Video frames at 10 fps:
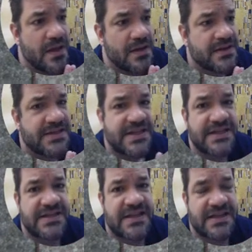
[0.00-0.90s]

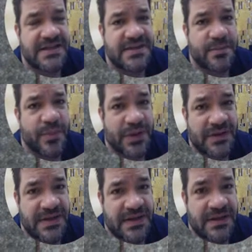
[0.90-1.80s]
sees this
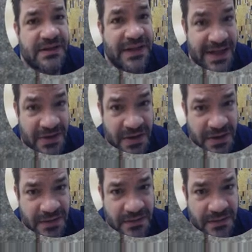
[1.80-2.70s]
building
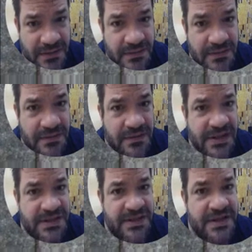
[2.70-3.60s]
later,
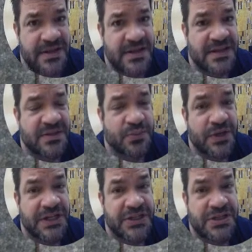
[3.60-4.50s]
he's a
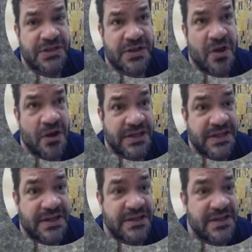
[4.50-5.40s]
British
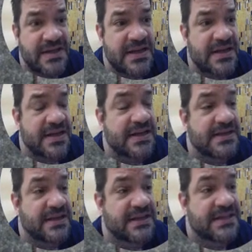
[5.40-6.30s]
architect. He's
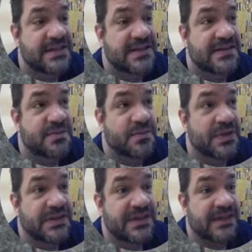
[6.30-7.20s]
going to see this
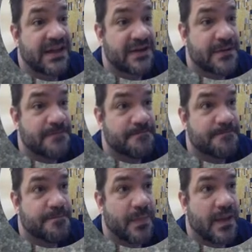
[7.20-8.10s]
building later,
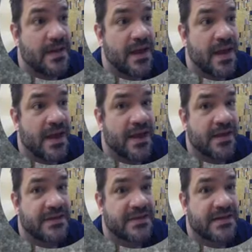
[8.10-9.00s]

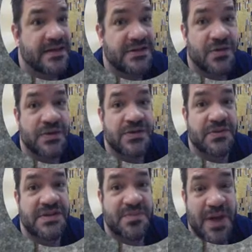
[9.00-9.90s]
and it's going to
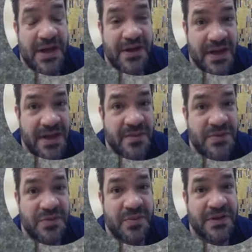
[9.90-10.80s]
inspire him
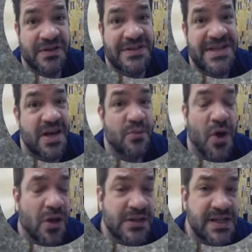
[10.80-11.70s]
to build St.
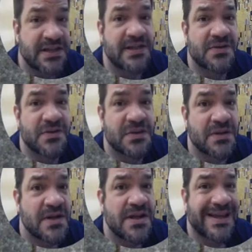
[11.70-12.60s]
Paul's Cathedral
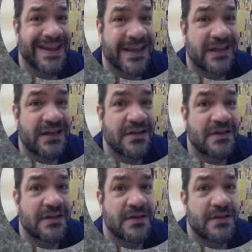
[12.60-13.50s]
in
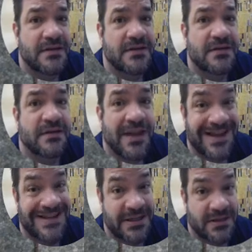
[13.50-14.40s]

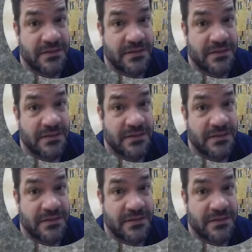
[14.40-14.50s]
London